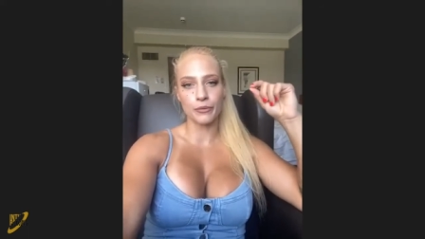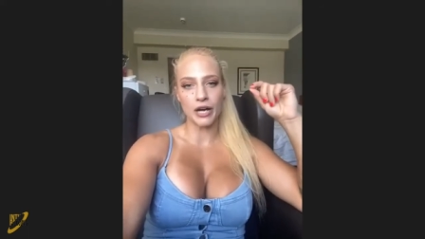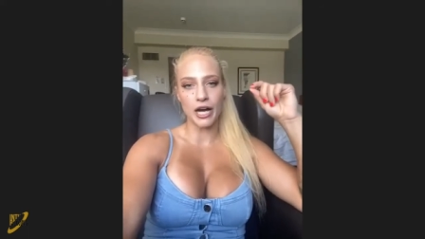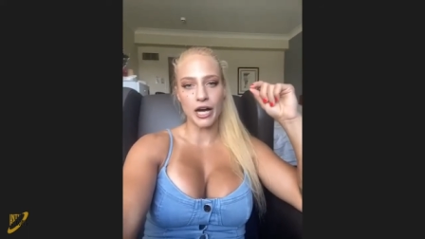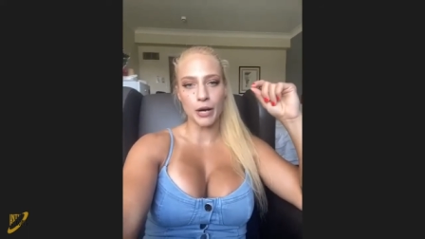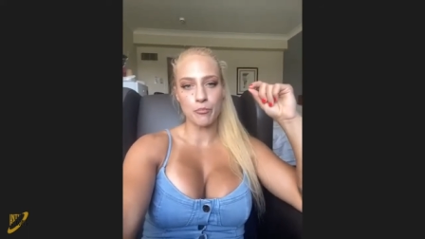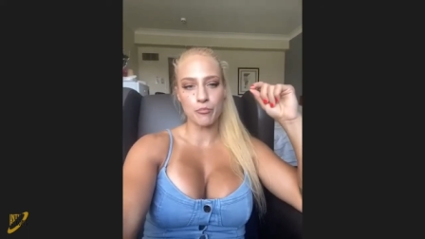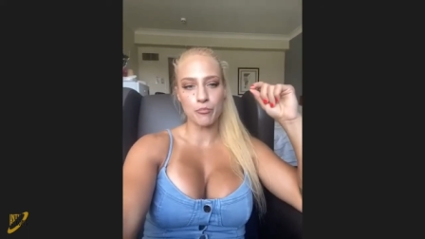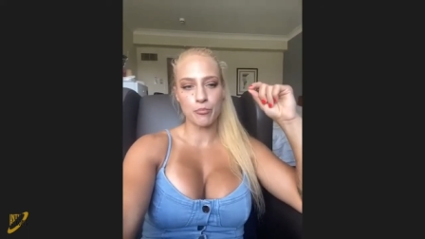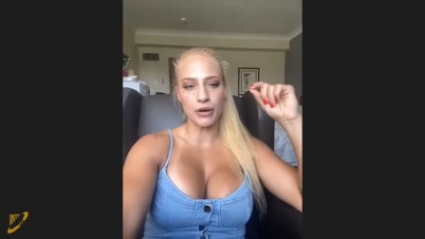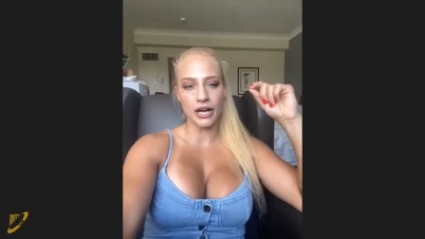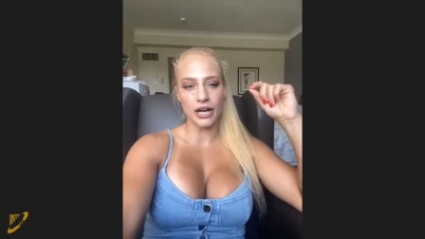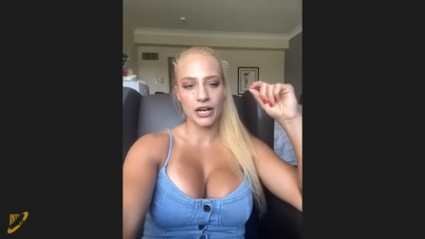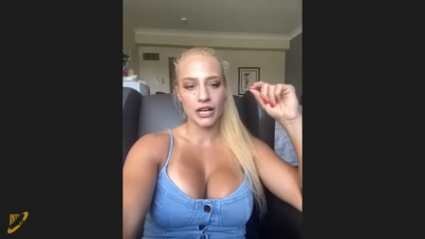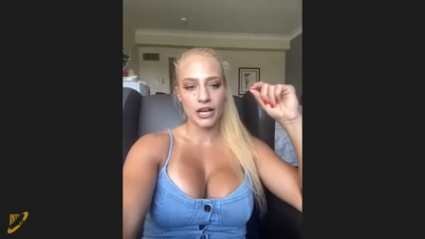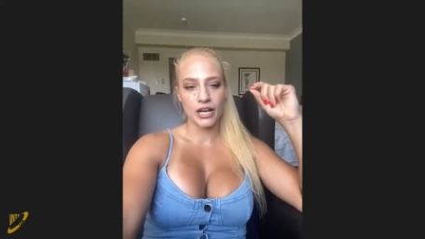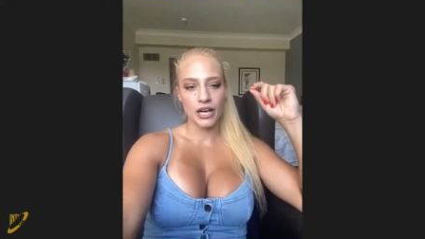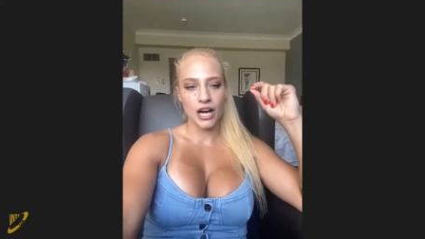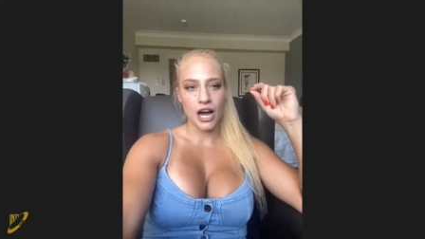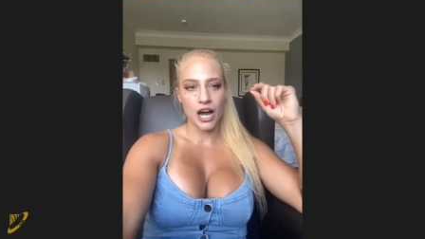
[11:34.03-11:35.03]
But
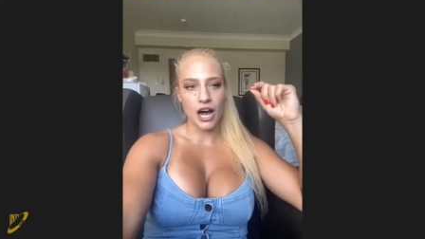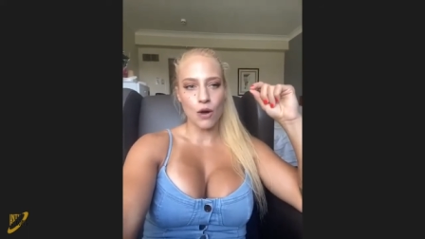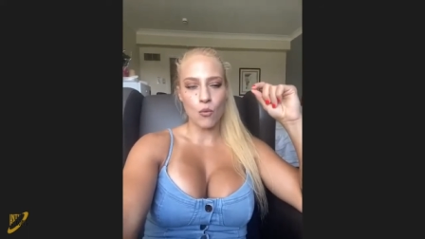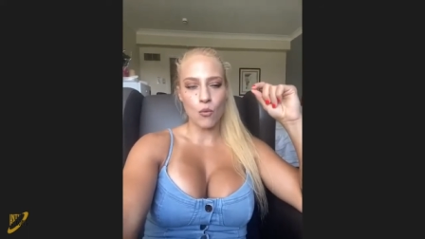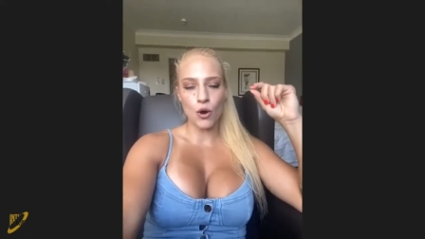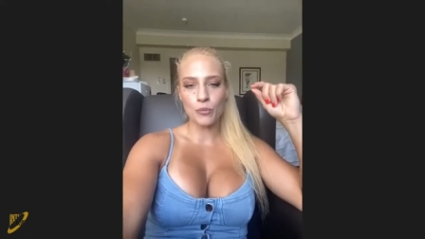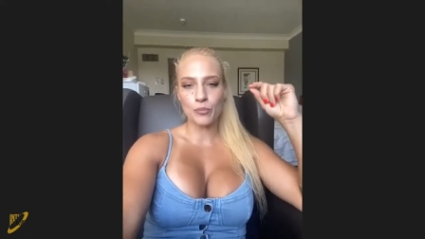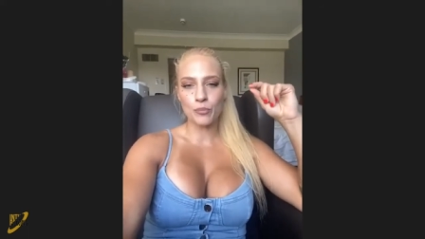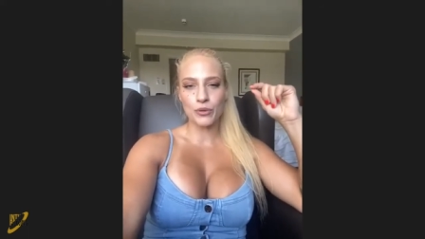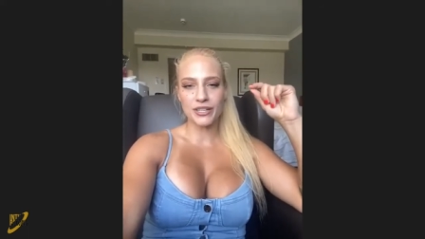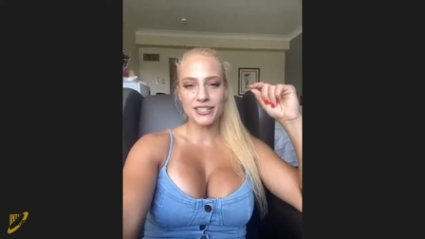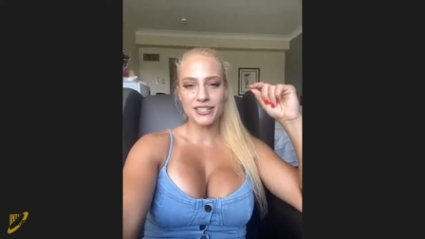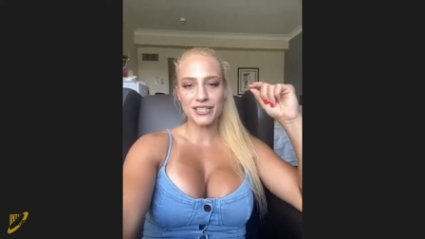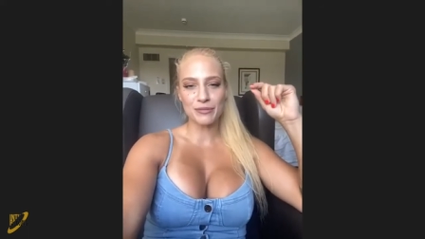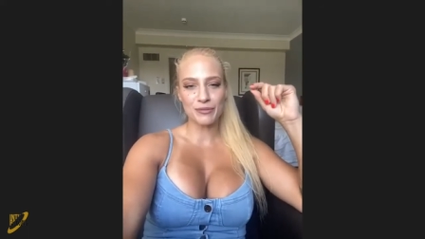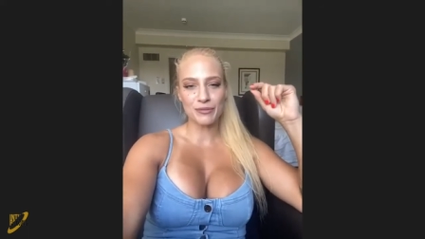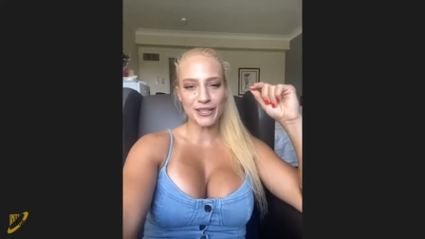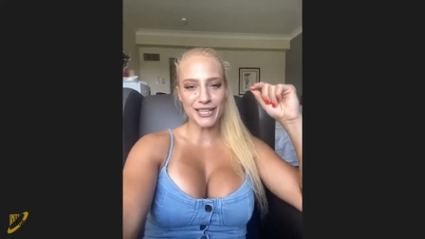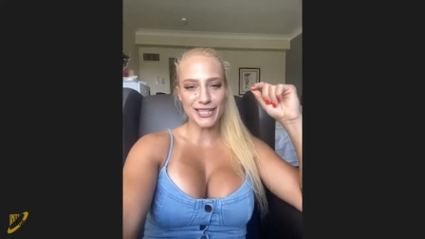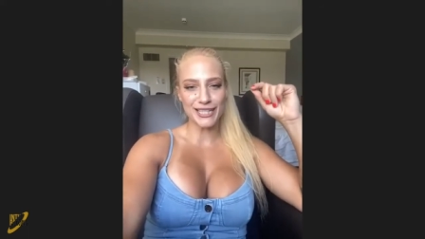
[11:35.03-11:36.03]
I won't be
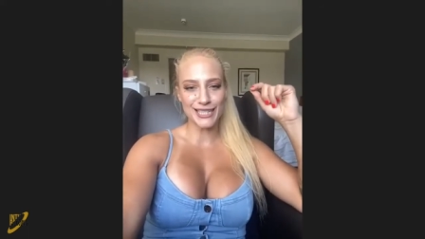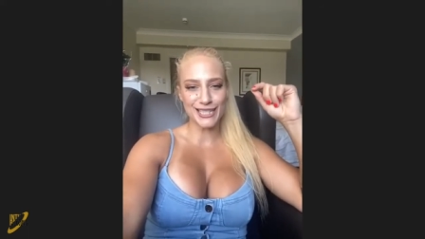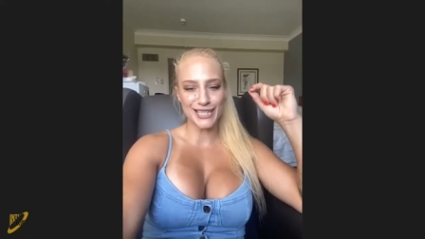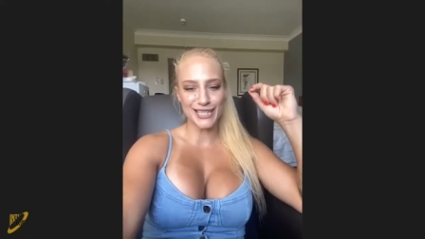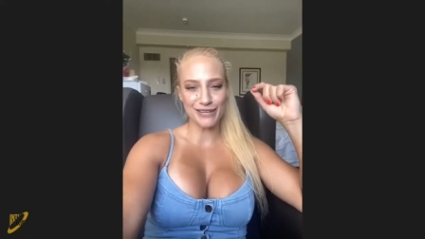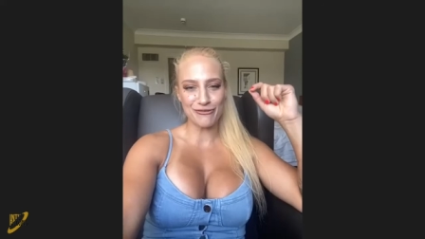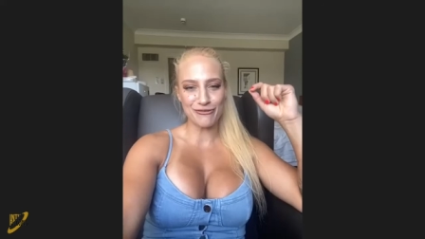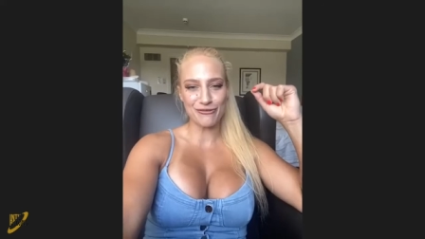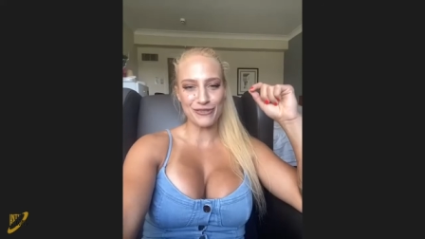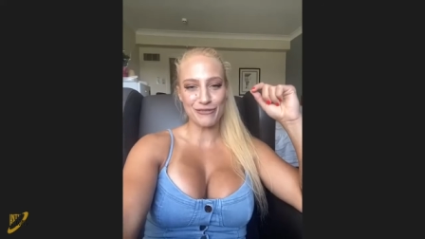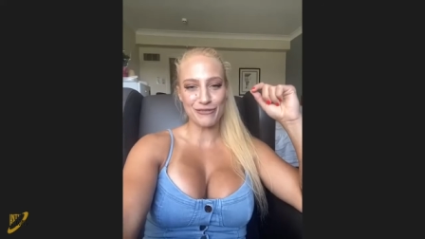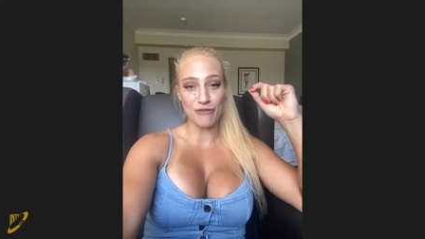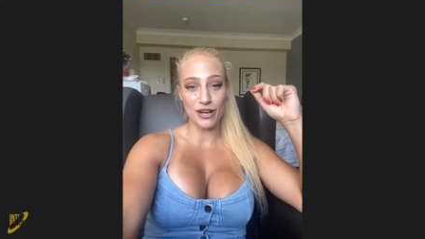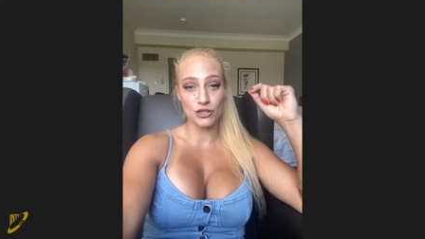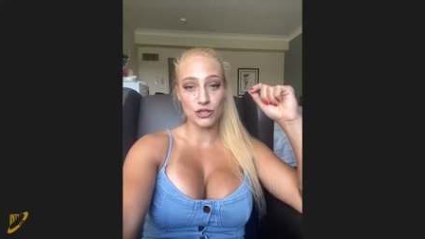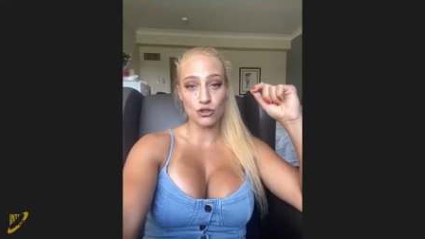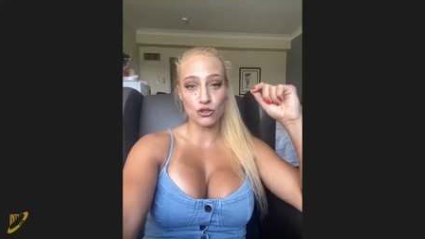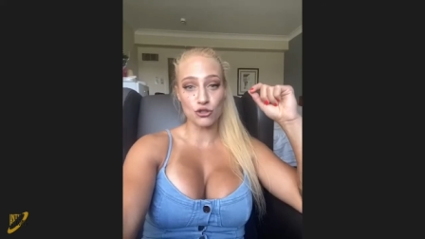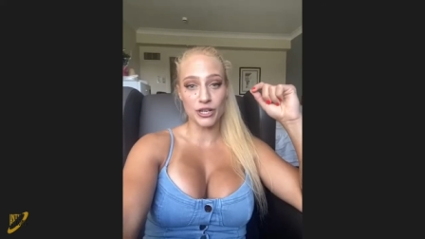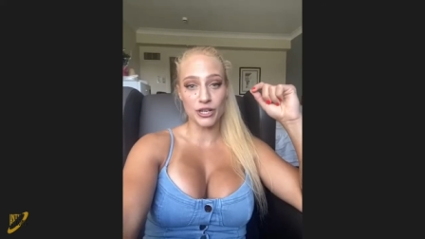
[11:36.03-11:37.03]
displeased if
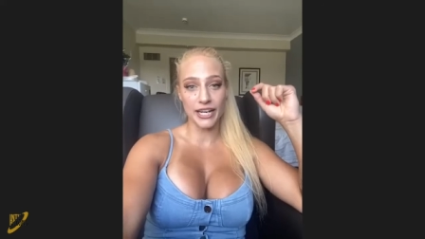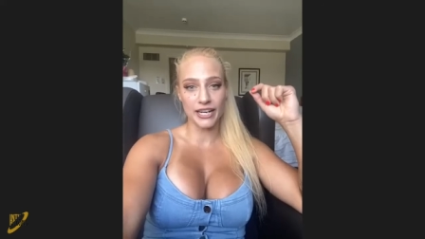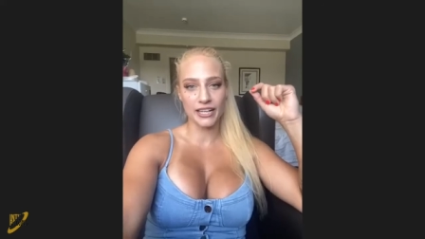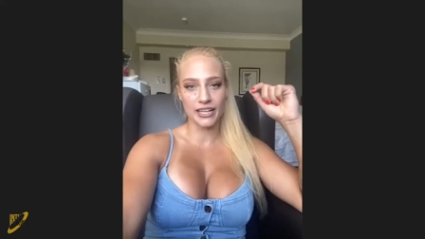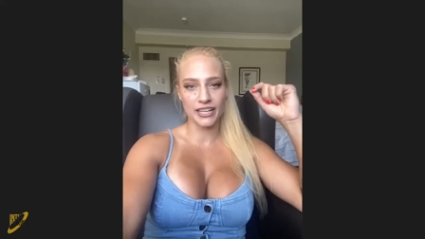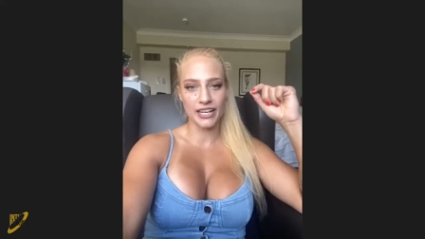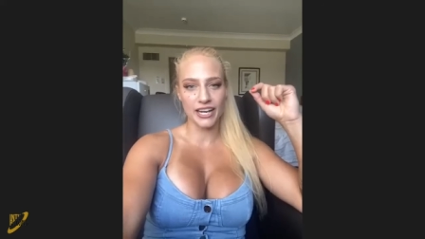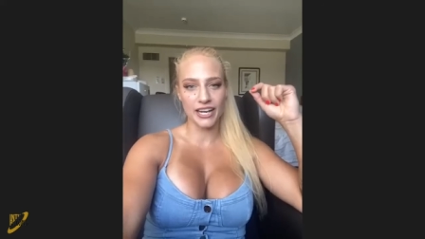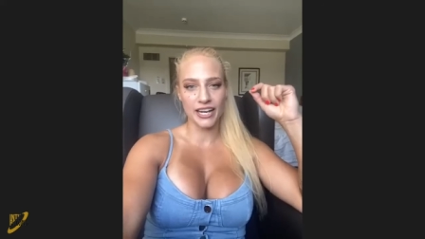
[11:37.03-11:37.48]
I do get it.